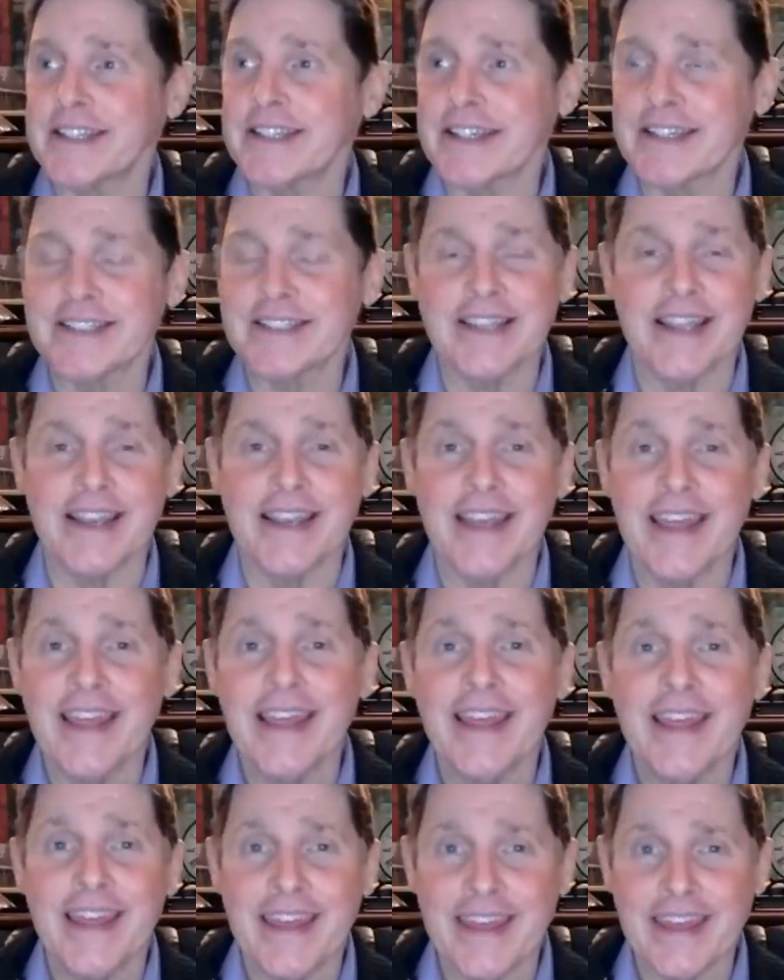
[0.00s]
6, and
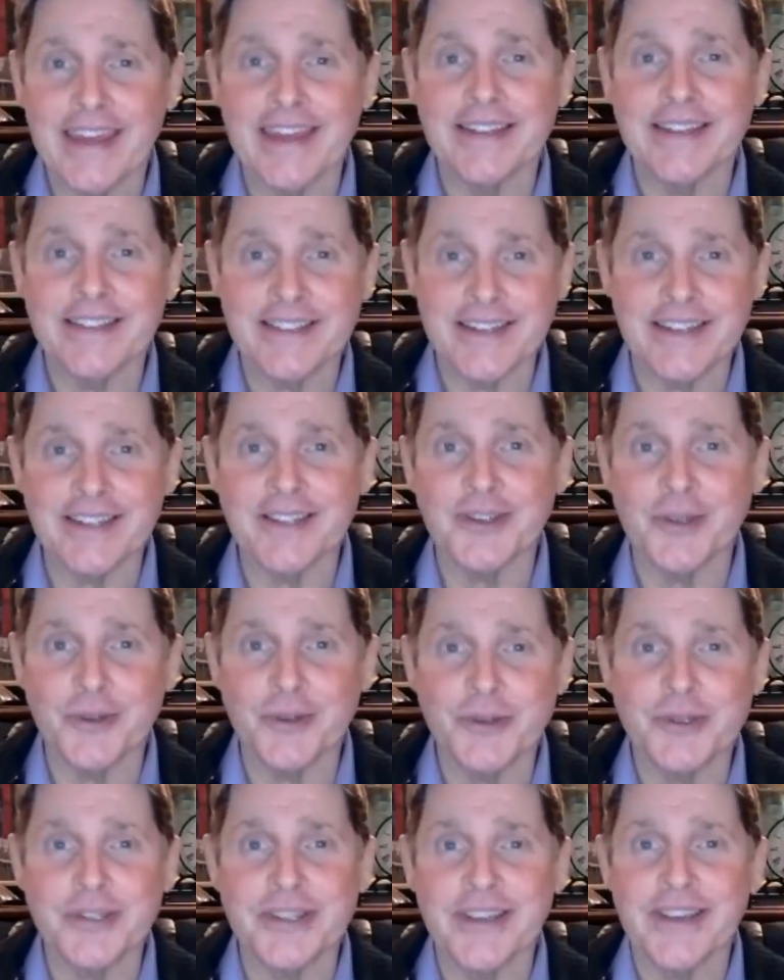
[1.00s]
he
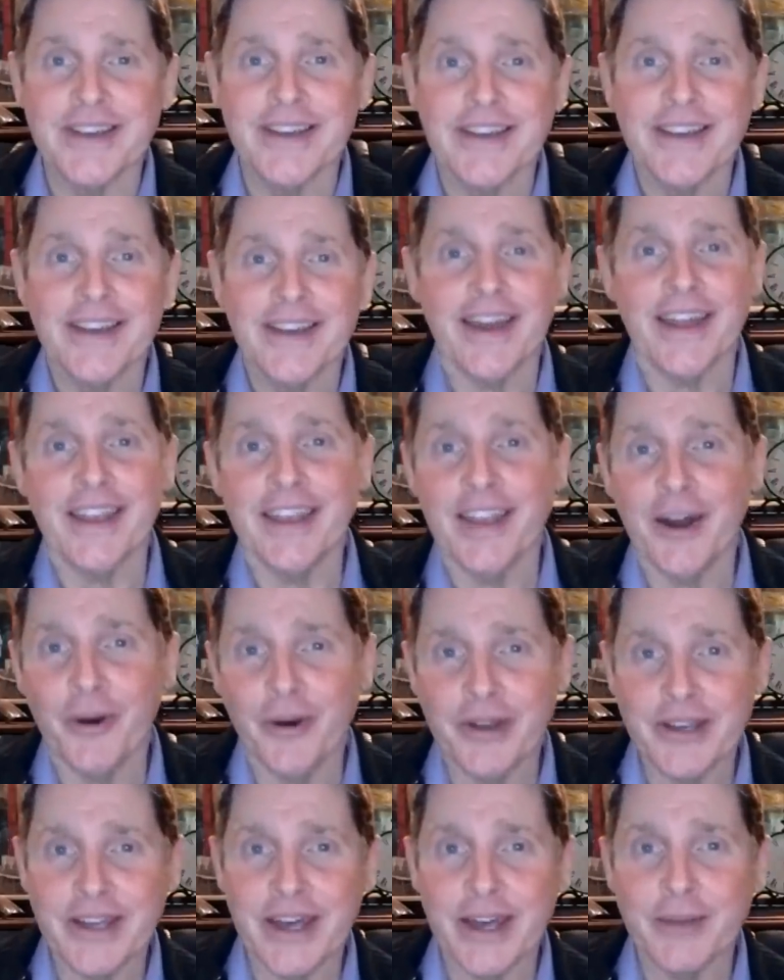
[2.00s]
continues, and
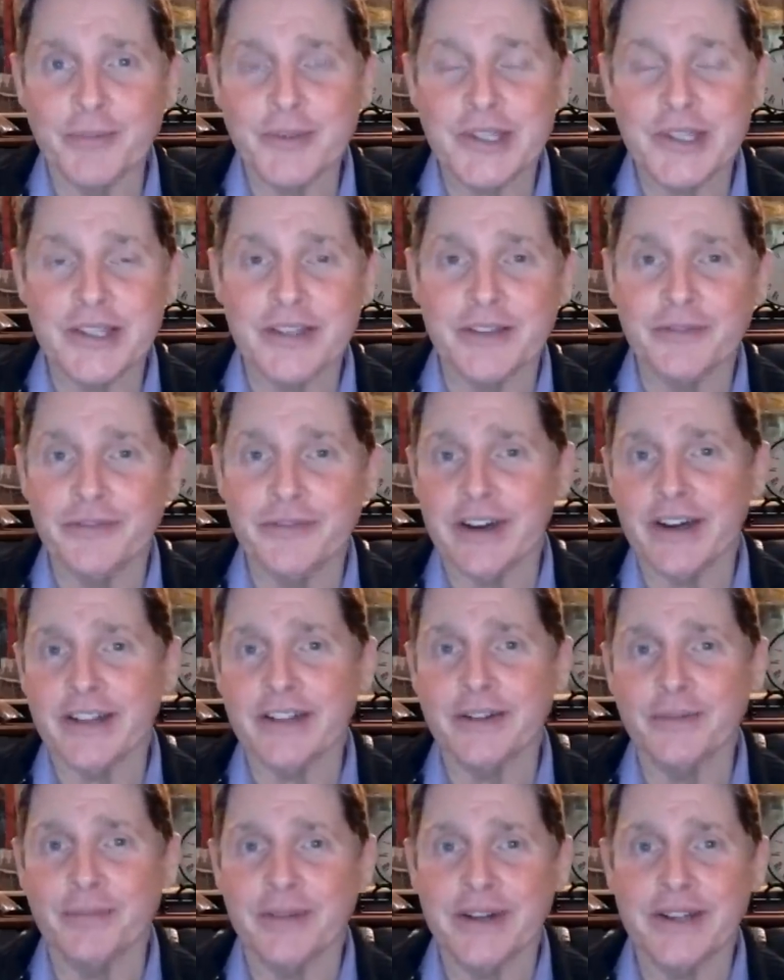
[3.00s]
no one comes to the
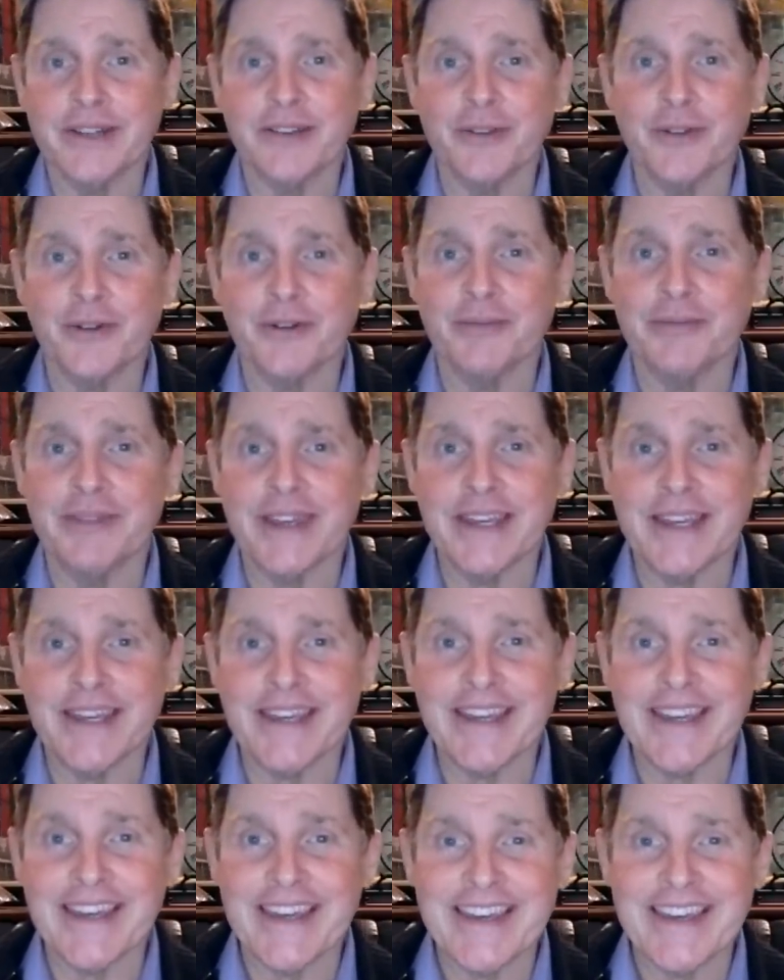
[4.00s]
Father but through
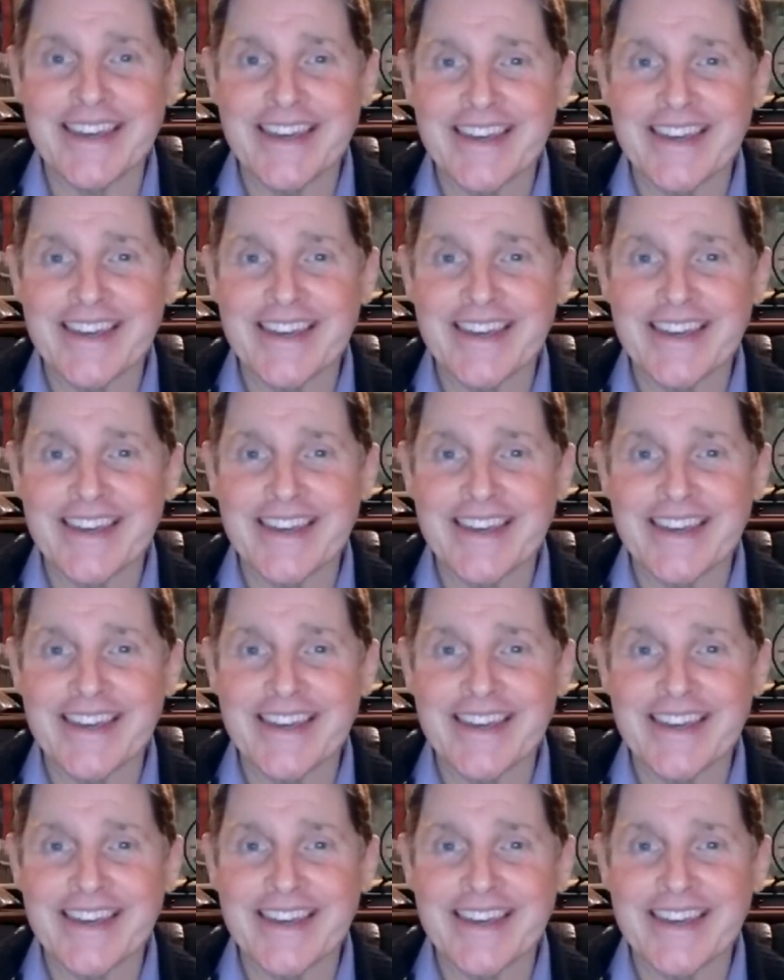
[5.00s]
me.